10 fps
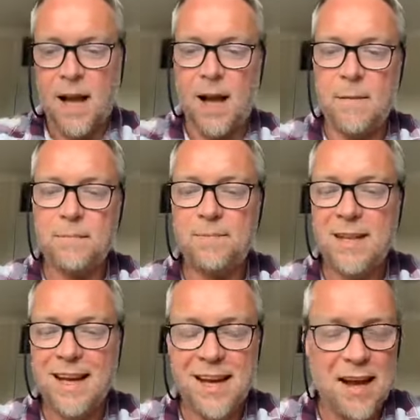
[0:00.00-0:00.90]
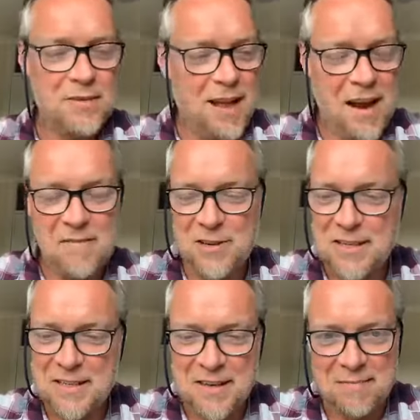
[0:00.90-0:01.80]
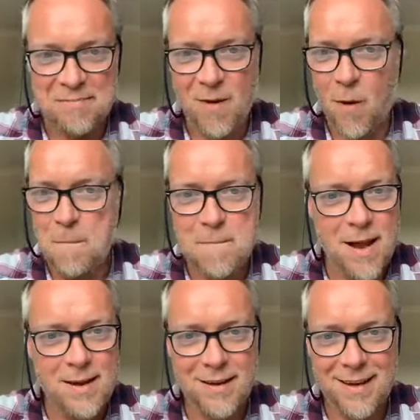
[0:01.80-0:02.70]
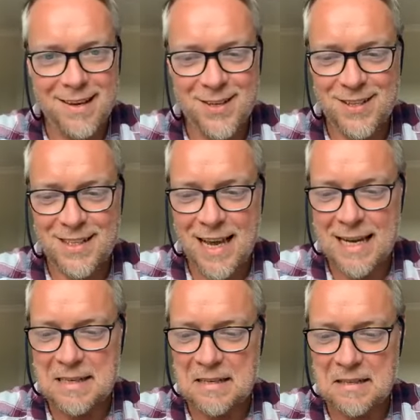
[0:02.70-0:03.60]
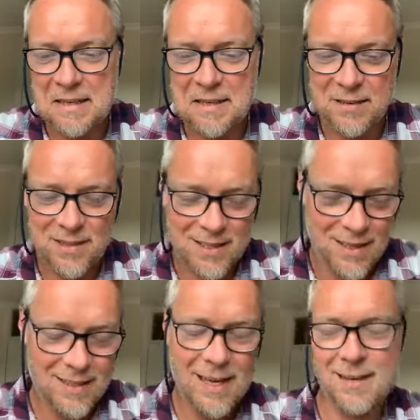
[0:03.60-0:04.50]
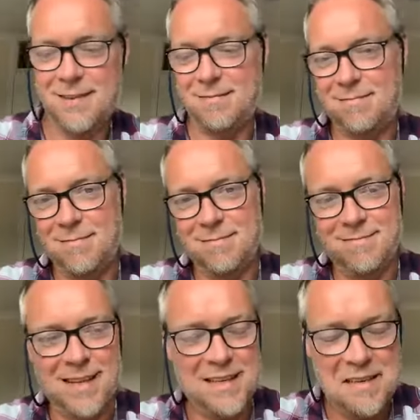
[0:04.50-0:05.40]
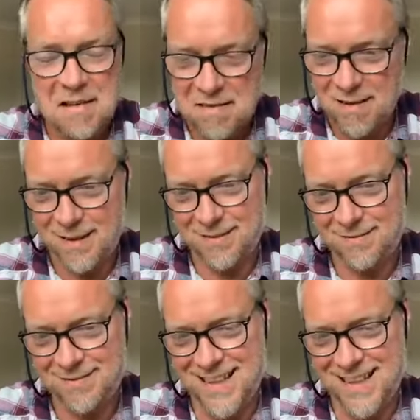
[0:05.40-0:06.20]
Um, and, I, and I've treated her on many occasions, and, you know, she says, Ian, that did nothing.